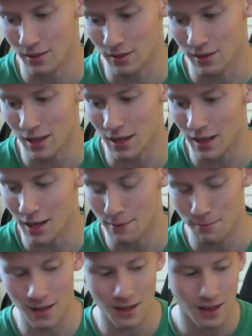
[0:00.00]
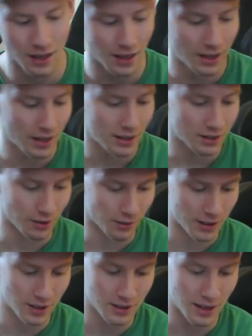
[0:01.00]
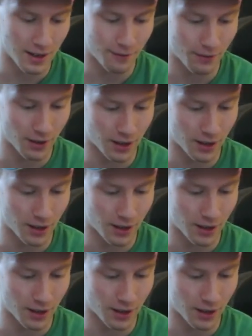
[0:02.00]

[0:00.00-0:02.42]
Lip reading: So it's 1080p. So it does have